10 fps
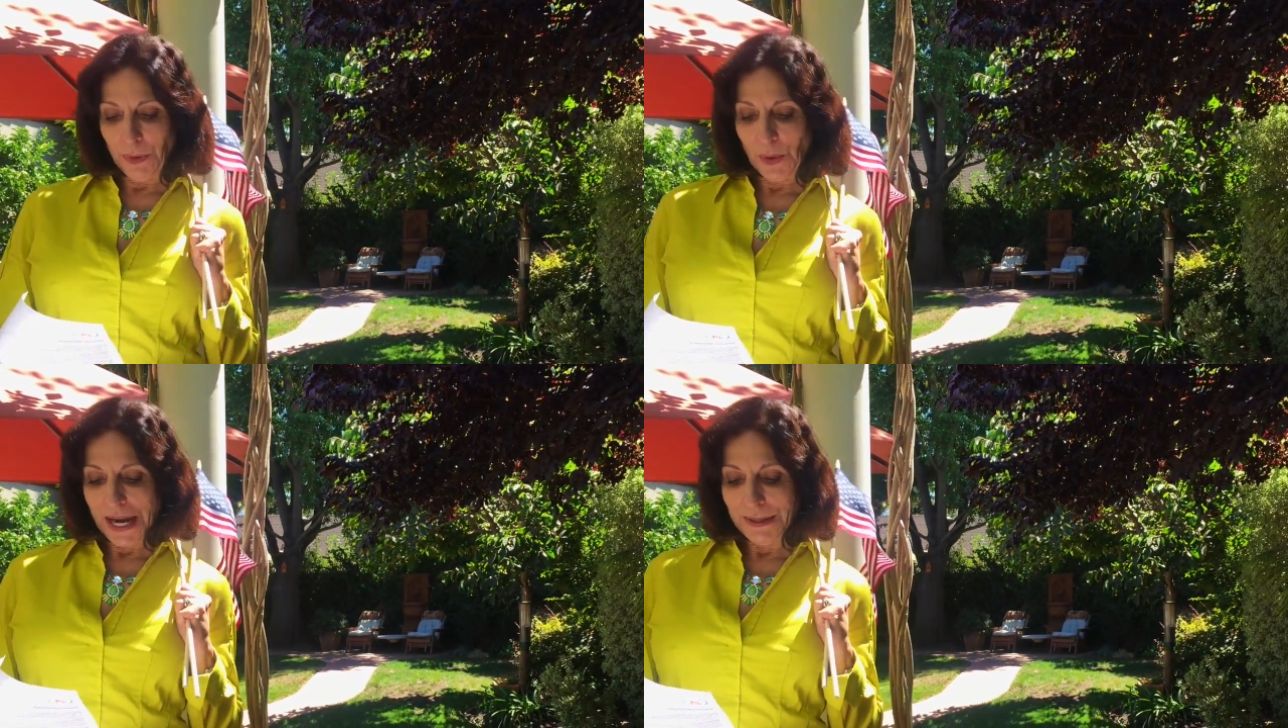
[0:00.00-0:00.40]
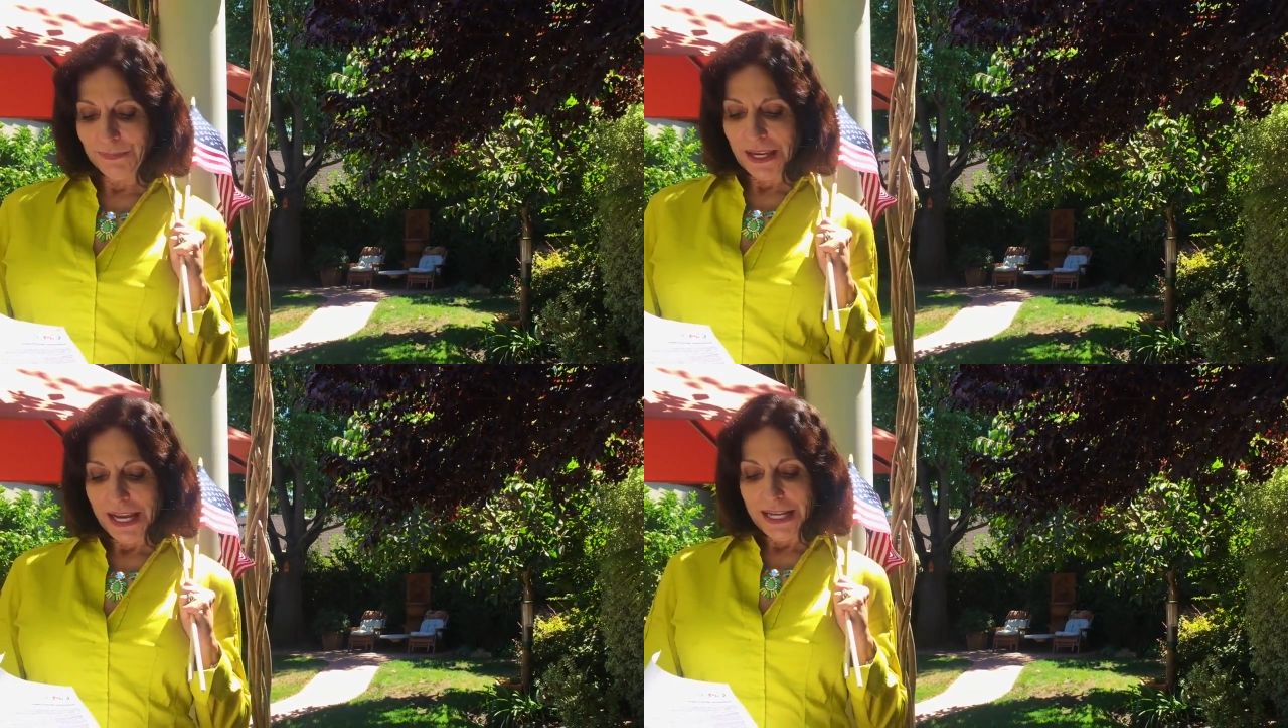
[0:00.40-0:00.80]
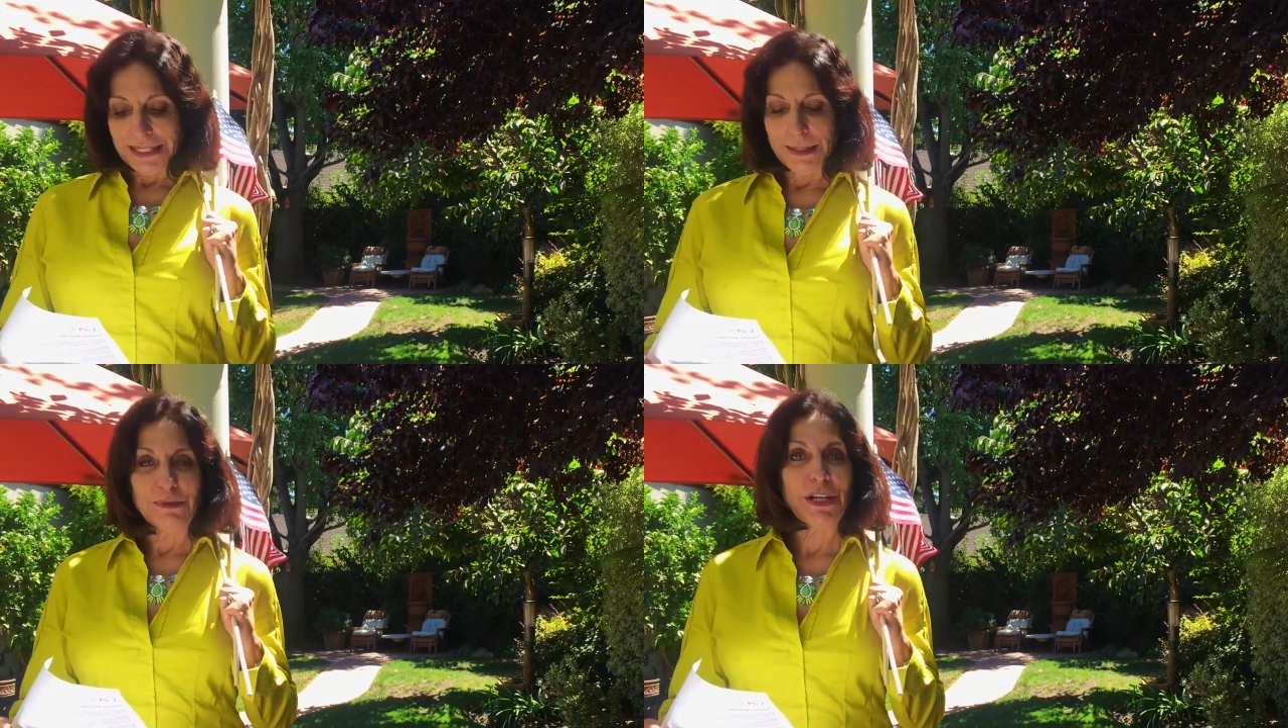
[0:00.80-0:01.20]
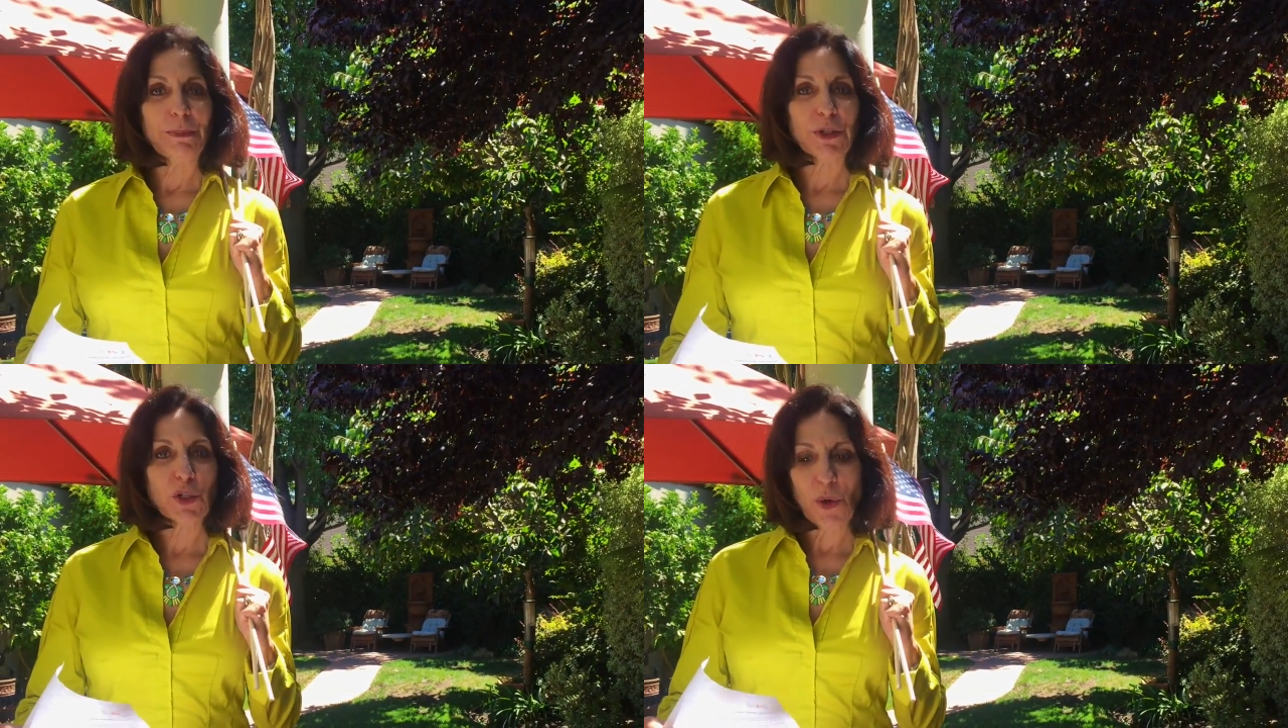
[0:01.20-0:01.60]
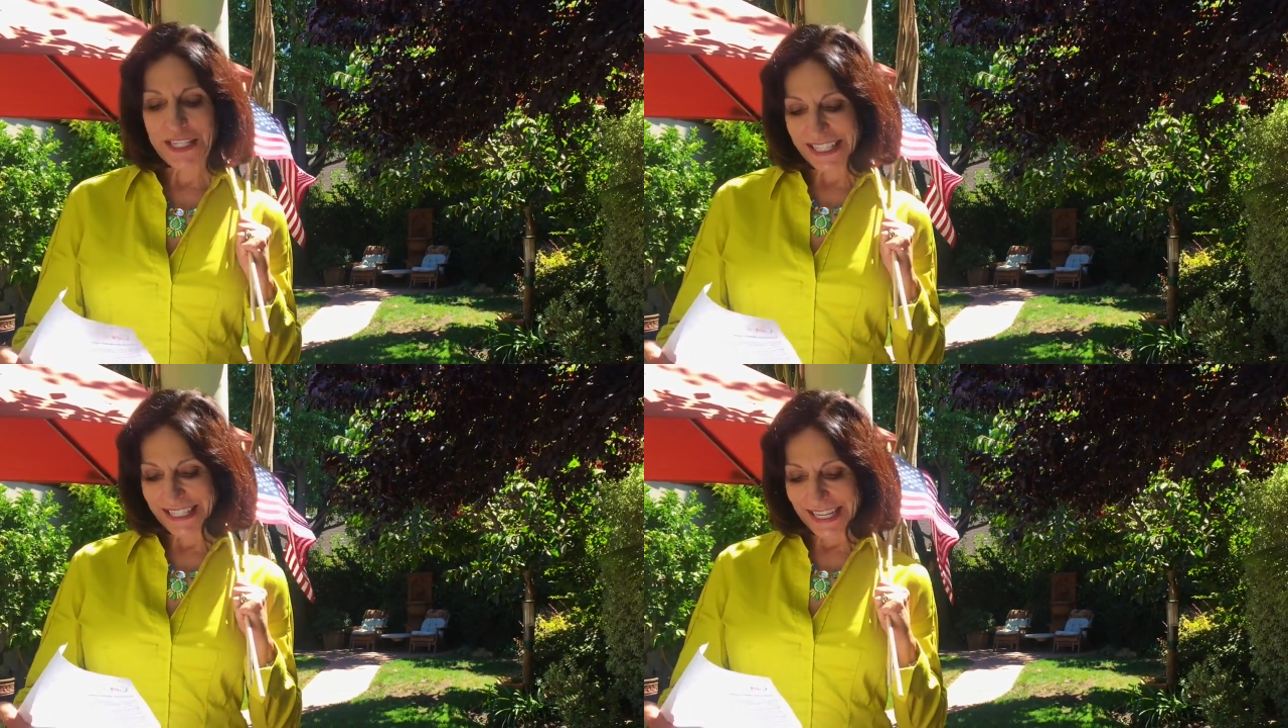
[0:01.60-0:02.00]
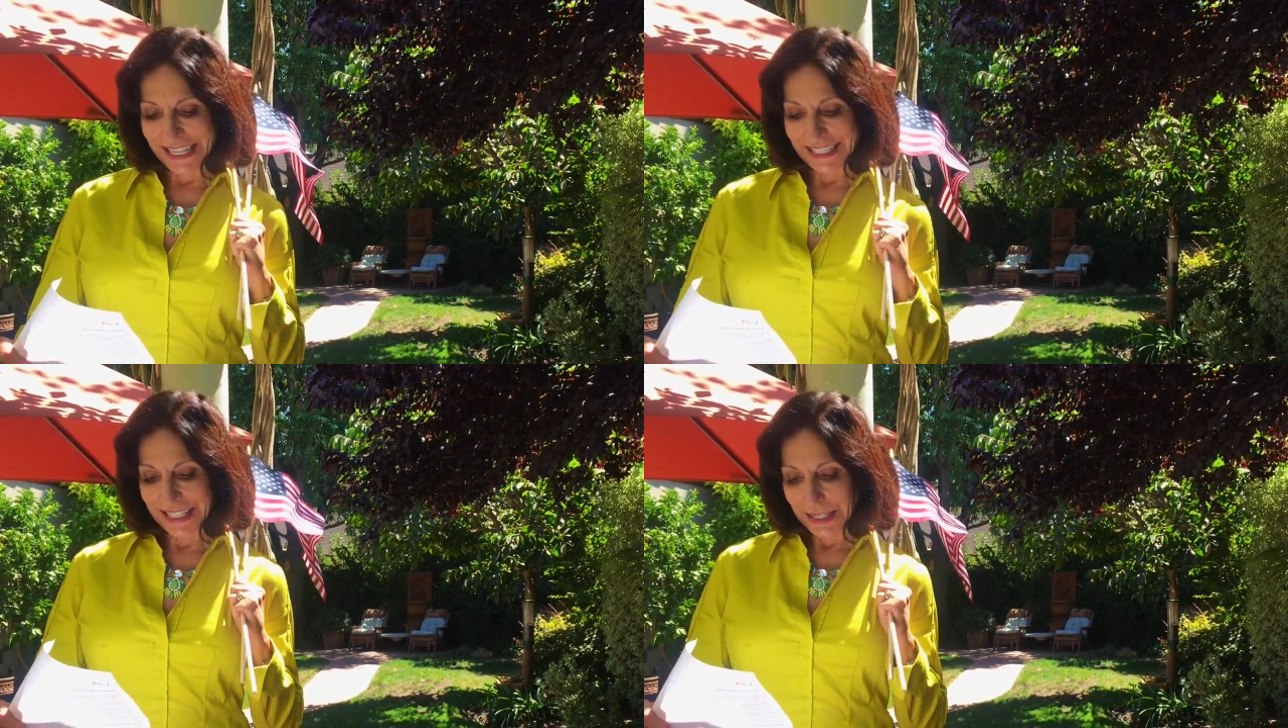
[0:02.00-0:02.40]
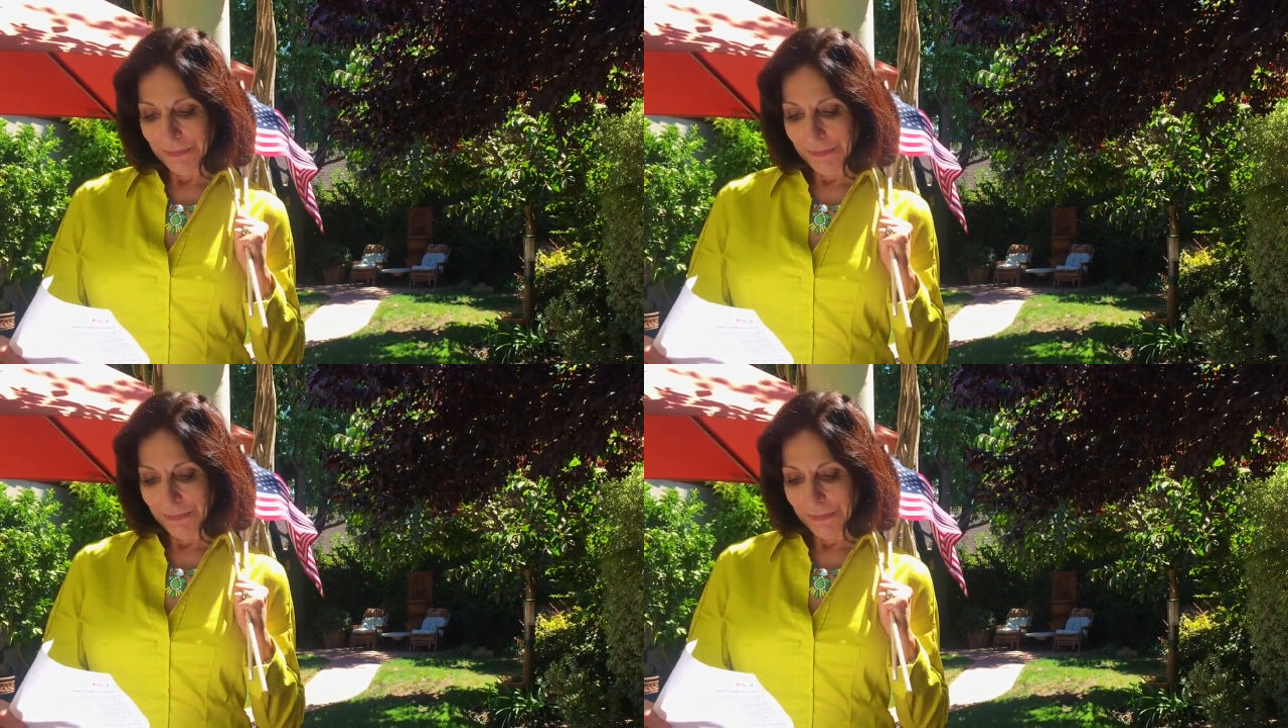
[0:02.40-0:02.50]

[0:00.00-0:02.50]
Parade, September 26th.